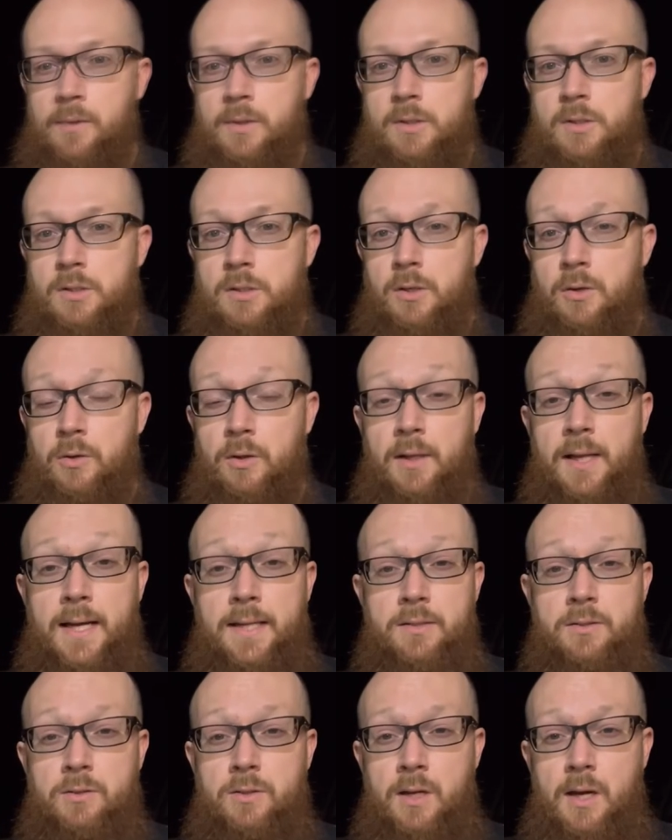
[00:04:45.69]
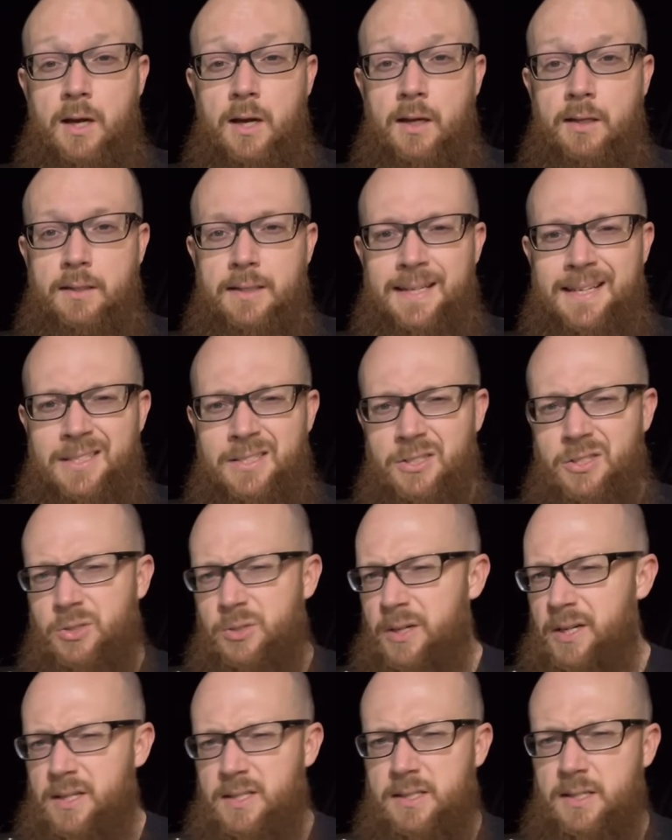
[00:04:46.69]
So the lines are not as
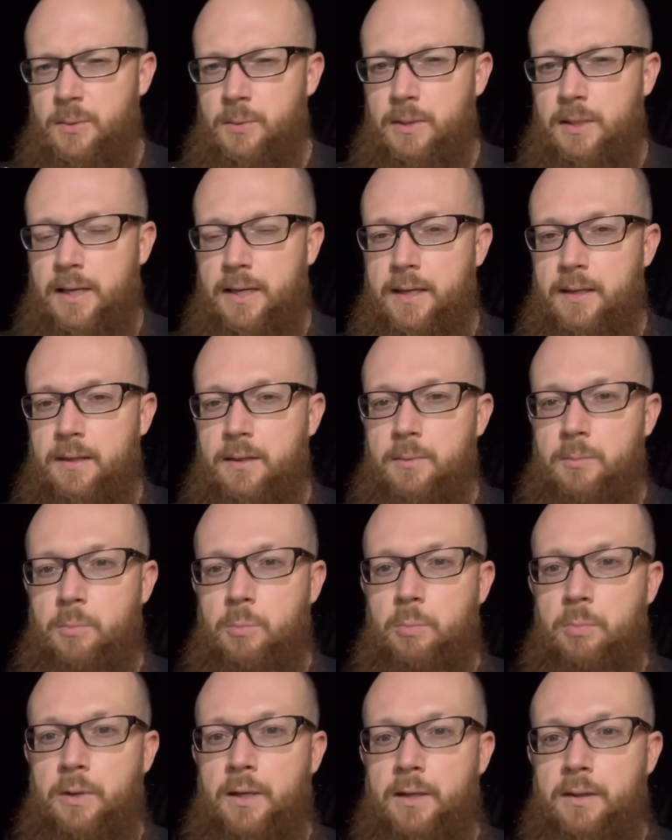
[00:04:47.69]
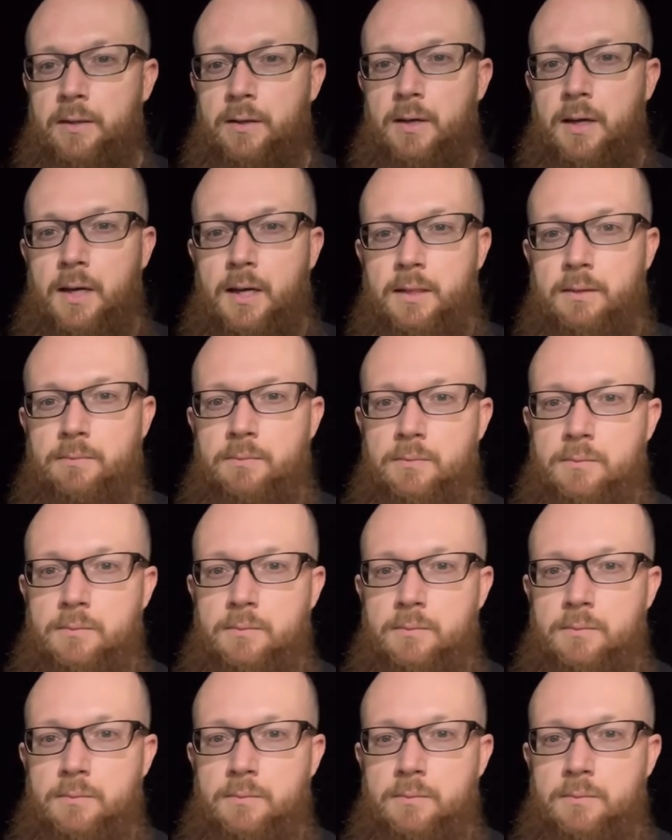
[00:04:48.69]
straight as I would like them, but they're not